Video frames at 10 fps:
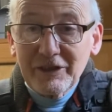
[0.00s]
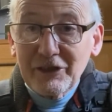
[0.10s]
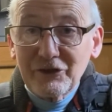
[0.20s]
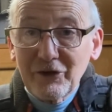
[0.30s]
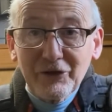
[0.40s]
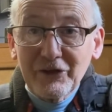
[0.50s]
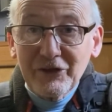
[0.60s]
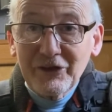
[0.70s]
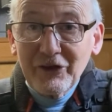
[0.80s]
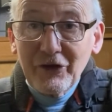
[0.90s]
It's not going
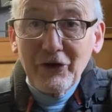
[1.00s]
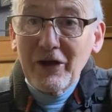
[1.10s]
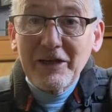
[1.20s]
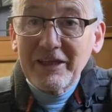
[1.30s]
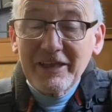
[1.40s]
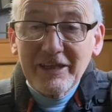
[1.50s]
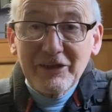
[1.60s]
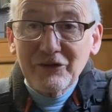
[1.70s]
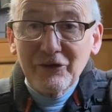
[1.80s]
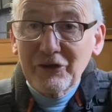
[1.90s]
to hurt anything.
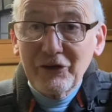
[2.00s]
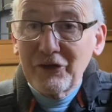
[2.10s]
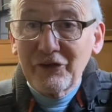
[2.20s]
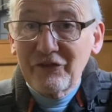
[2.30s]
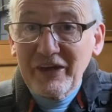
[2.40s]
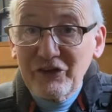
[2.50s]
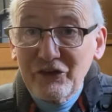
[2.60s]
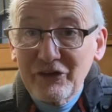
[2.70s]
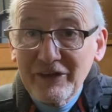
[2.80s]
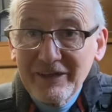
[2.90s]
It's not going to hurt the fish.